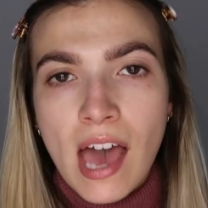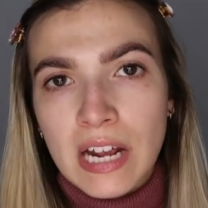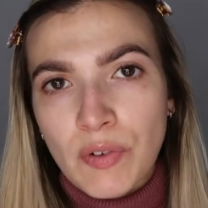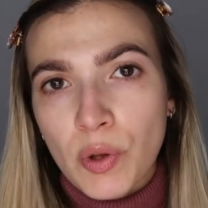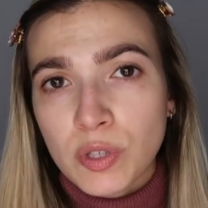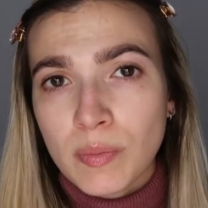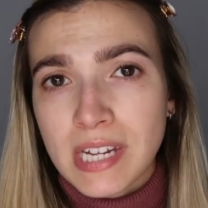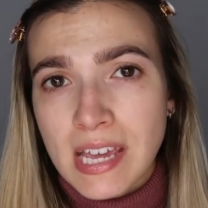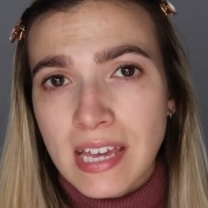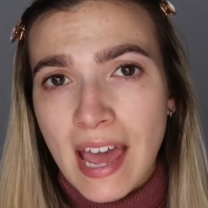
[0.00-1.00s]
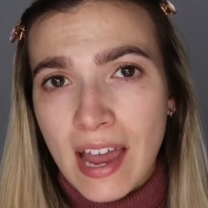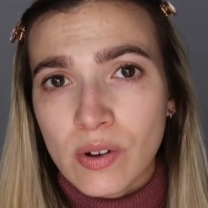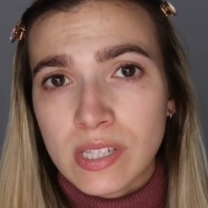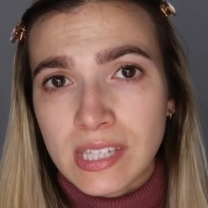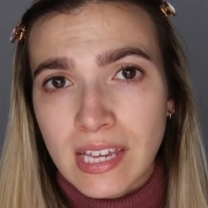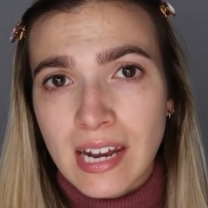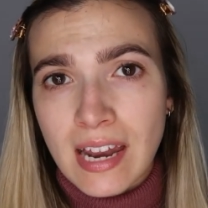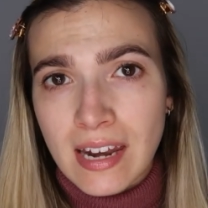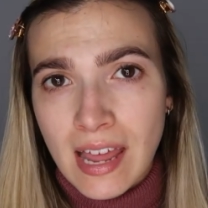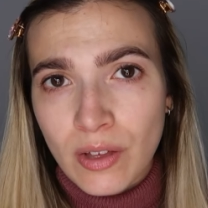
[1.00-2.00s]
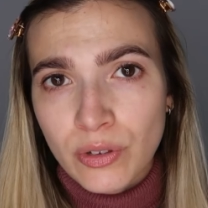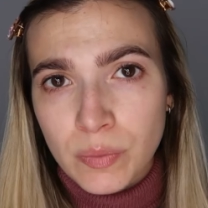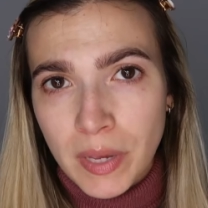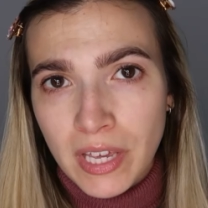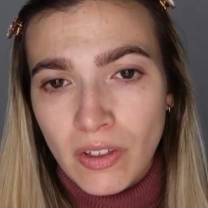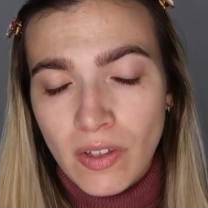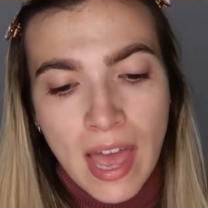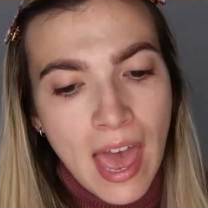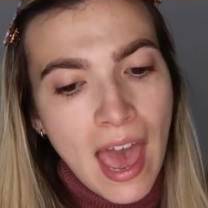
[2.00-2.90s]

and I've also been taking a hair, skin, and nails pill,